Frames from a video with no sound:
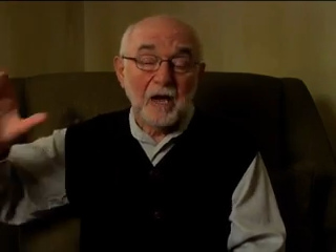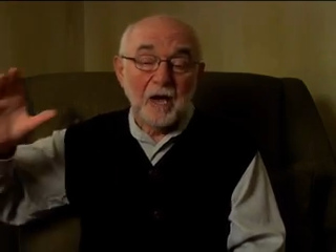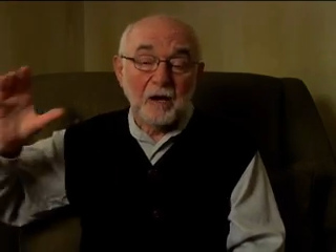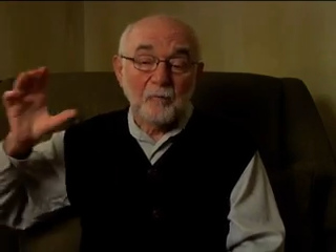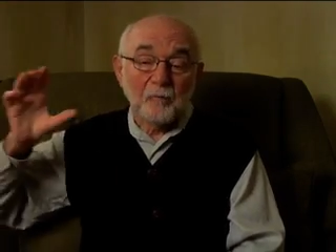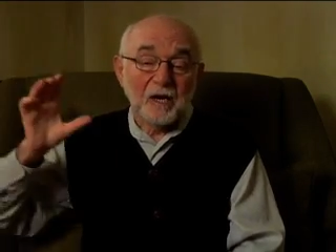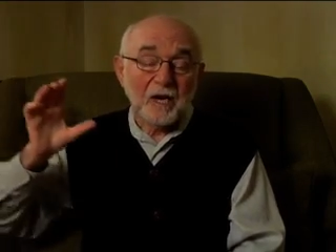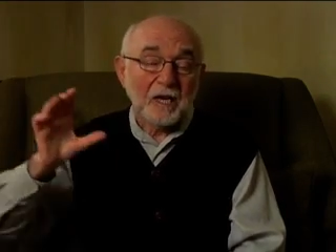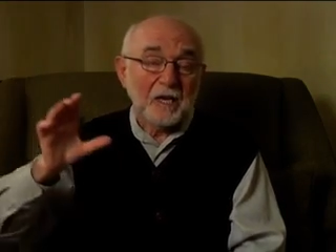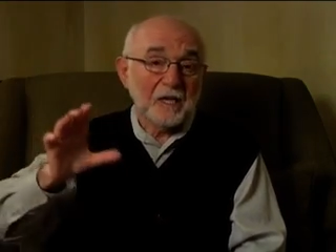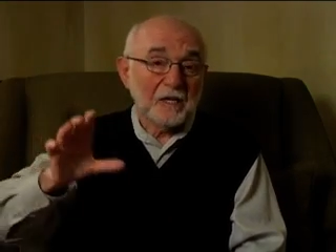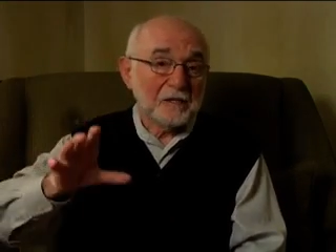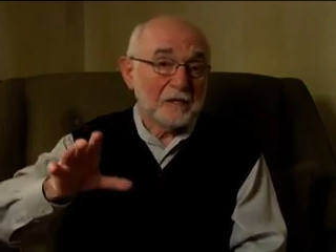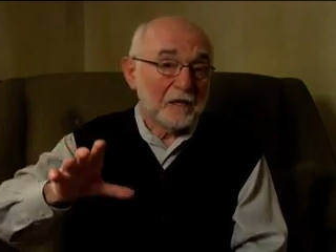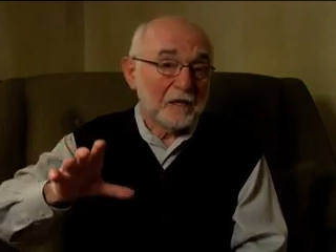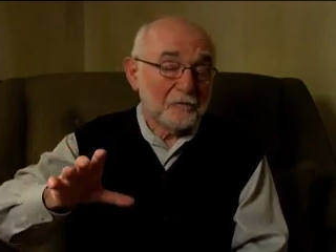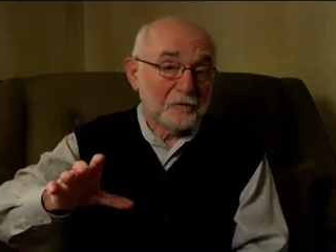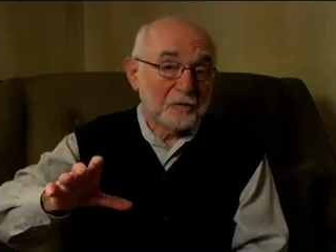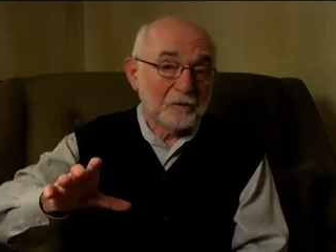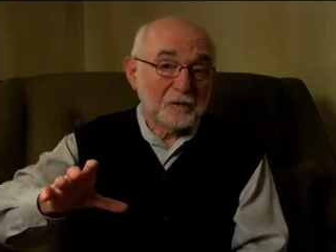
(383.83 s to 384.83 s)
And when I hit
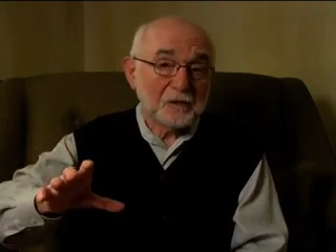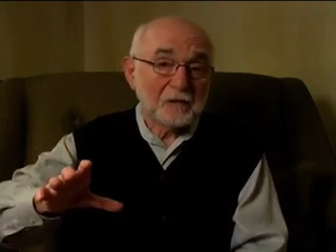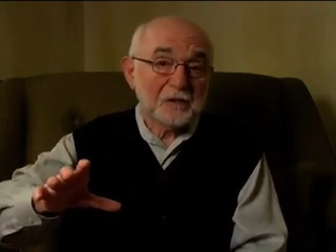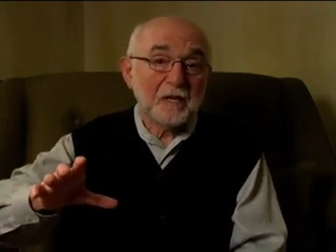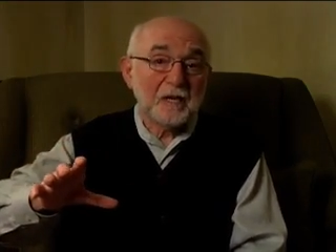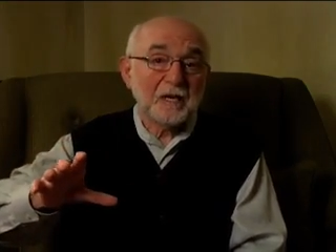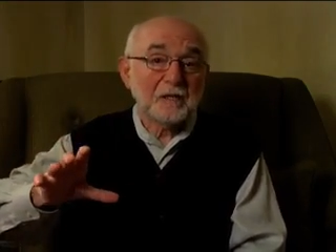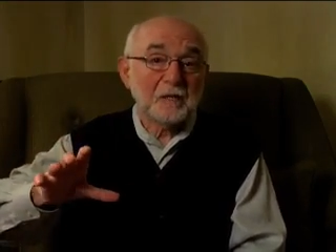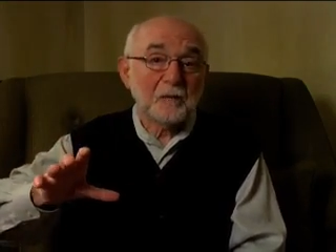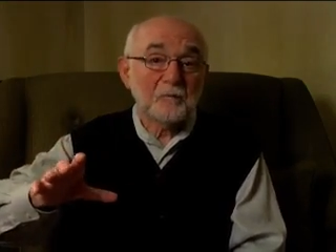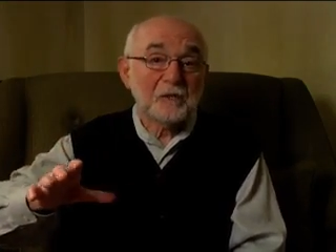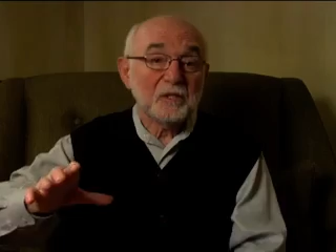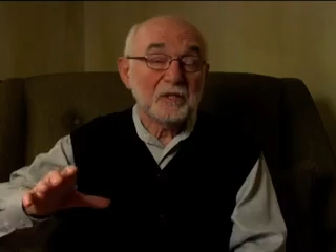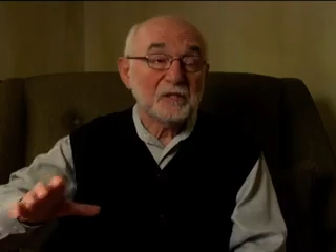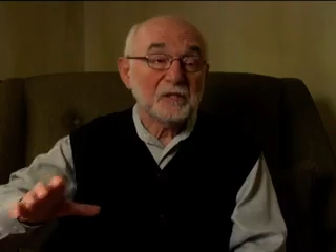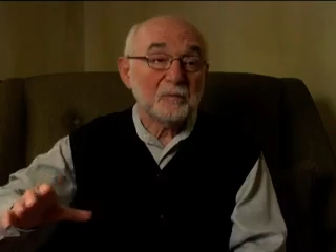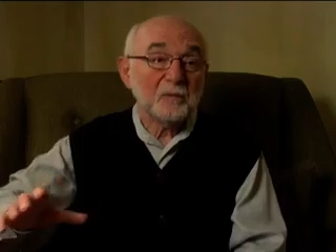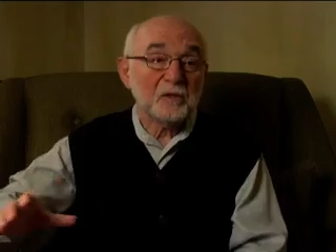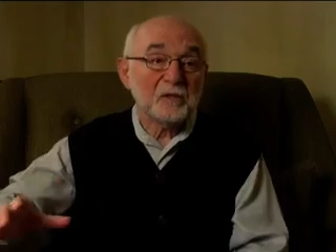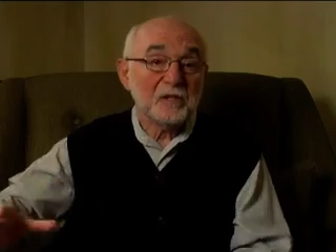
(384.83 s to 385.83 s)
that first line, the
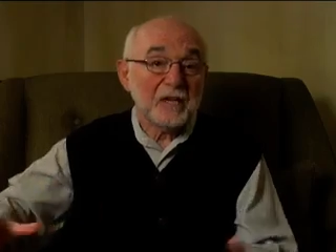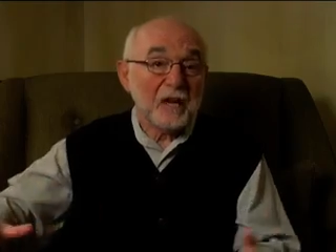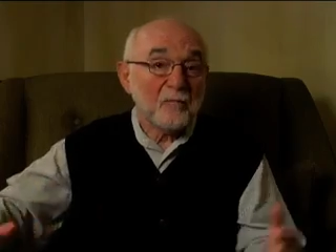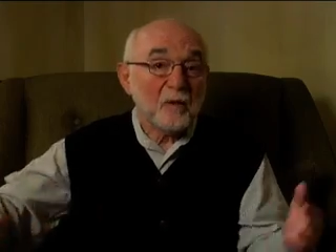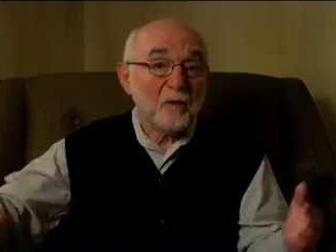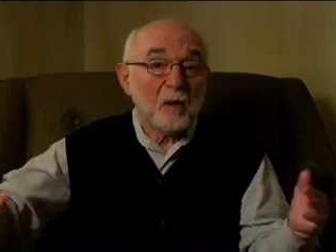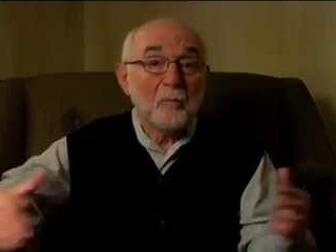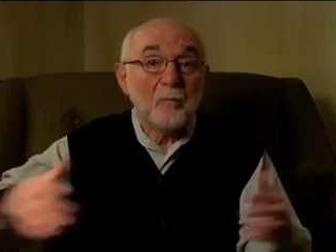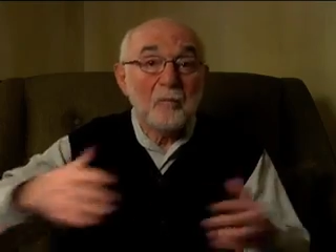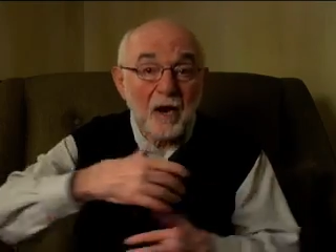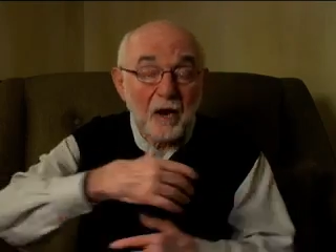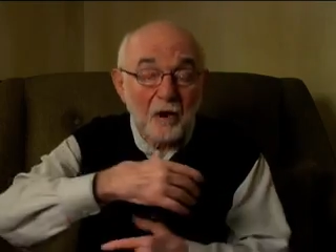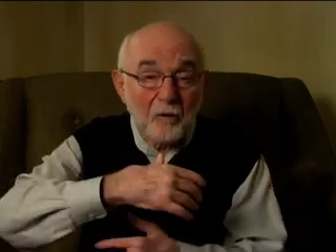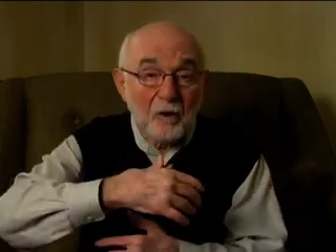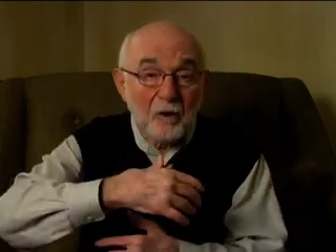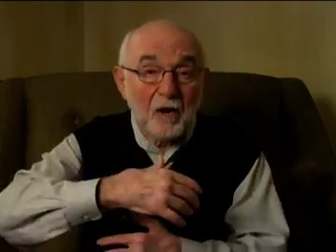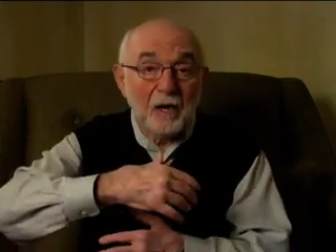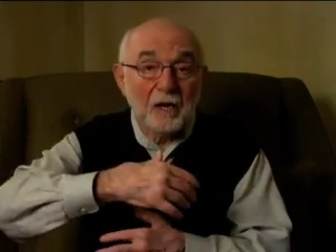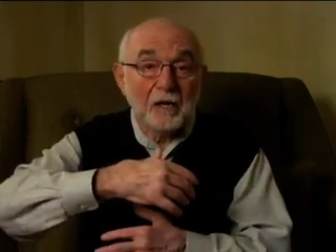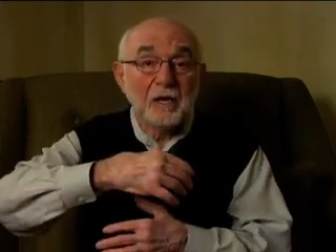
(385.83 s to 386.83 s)
policeman gave me a
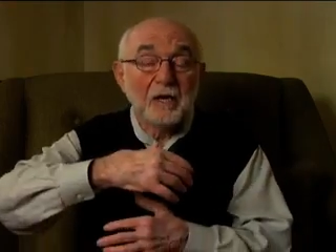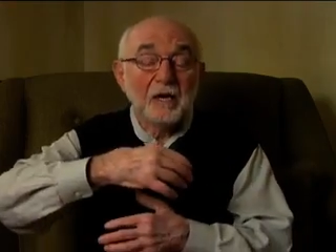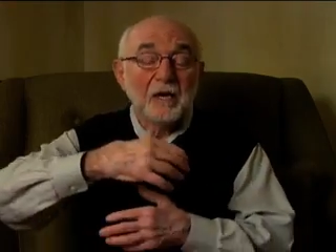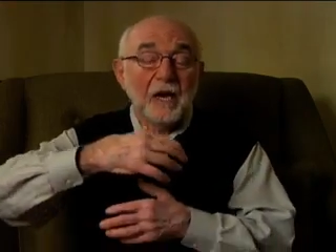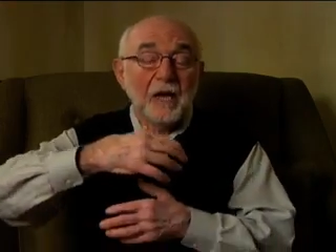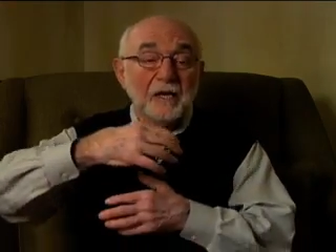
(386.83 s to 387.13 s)
bear hug.